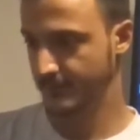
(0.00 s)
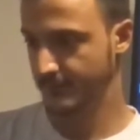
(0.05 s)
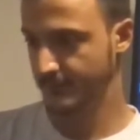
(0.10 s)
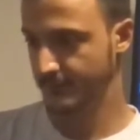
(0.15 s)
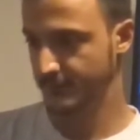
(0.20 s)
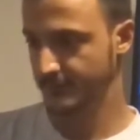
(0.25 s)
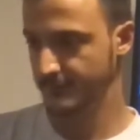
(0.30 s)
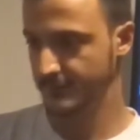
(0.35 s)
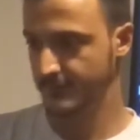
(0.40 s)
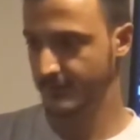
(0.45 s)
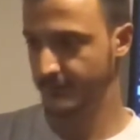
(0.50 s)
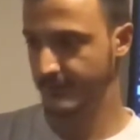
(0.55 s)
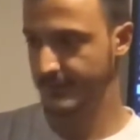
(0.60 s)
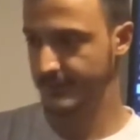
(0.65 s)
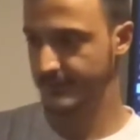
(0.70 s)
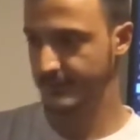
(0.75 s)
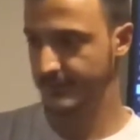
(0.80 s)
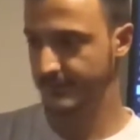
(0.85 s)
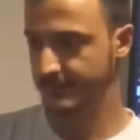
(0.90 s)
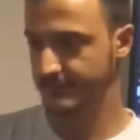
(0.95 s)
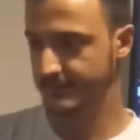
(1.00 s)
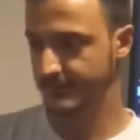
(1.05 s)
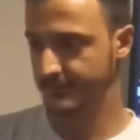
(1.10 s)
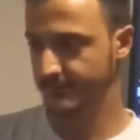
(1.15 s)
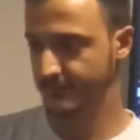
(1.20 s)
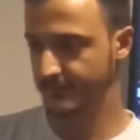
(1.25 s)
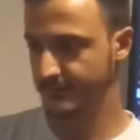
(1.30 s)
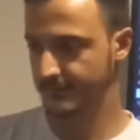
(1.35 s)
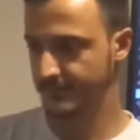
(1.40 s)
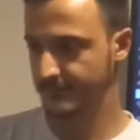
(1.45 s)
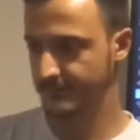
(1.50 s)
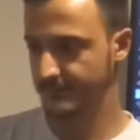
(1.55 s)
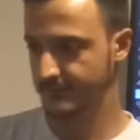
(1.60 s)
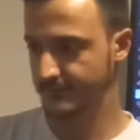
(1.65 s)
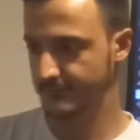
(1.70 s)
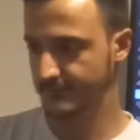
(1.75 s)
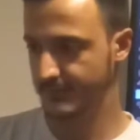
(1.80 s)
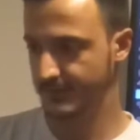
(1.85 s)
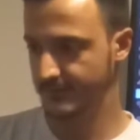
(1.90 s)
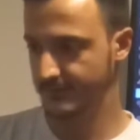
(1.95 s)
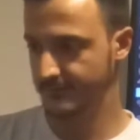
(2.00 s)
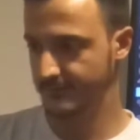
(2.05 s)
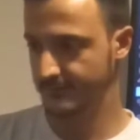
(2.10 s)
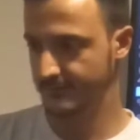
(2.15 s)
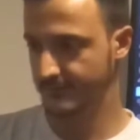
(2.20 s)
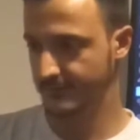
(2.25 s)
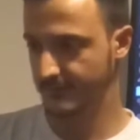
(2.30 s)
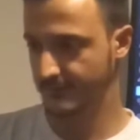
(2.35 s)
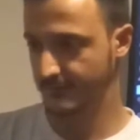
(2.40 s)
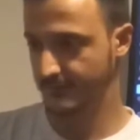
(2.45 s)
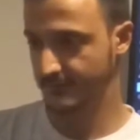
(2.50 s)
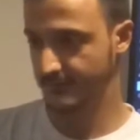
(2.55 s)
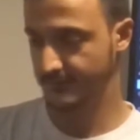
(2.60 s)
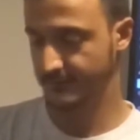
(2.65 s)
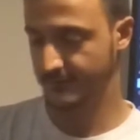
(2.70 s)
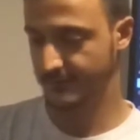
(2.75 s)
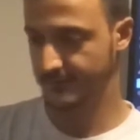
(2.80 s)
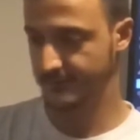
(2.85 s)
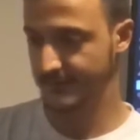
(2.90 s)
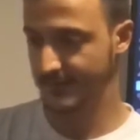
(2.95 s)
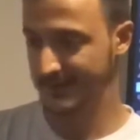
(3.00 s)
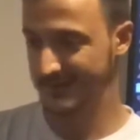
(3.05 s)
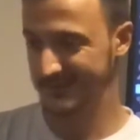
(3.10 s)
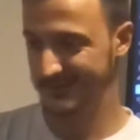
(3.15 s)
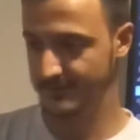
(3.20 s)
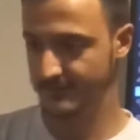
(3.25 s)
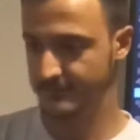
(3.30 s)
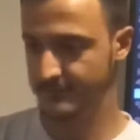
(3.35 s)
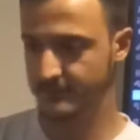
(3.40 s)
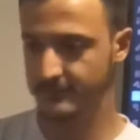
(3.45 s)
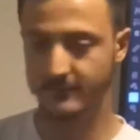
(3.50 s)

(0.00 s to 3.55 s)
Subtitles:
you see the red lines, that's resistance, that's a second